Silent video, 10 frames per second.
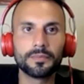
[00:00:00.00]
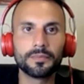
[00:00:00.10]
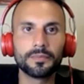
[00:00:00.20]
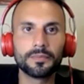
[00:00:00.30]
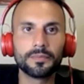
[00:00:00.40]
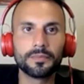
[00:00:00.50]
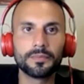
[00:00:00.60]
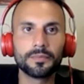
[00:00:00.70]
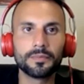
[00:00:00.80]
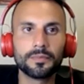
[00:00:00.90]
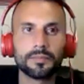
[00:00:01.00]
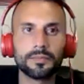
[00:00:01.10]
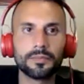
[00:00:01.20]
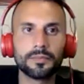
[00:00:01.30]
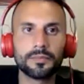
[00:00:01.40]

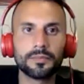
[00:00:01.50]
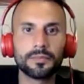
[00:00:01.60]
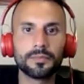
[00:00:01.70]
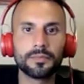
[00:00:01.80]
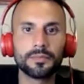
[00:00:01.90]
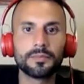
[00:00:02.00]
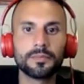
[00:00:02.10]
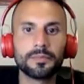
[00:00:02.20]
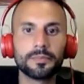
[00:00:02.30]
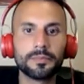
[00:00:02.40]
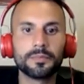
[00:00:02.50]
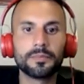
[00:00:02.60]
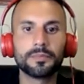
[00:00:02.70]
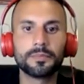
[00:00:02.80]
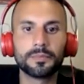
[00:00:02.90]

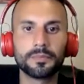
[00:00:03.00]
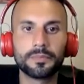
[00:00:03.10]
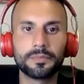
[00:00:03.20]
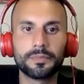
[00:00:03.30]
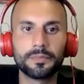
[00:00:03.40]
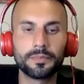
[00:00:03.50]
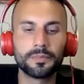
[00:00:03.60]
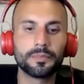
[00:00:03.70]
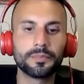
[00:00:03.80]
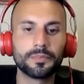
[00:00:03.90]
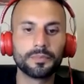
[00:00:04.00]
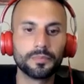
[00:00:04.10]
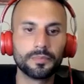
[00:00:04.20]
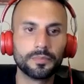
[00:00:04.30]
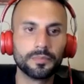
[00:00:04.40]

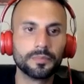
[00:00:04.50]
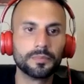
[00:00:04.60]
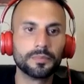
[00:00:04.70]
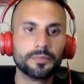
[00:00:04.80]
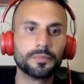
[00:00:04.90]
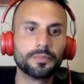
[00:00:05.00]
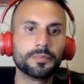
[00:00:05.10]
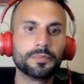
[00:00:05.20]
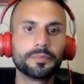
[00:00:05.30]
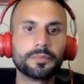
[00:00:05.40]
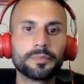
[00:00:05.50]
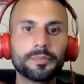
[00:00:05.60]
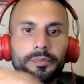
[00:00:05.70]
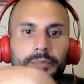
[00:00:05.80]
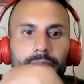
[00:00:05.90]

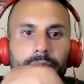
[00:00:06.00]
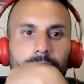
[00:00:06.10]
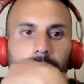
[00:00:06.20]
[no speech]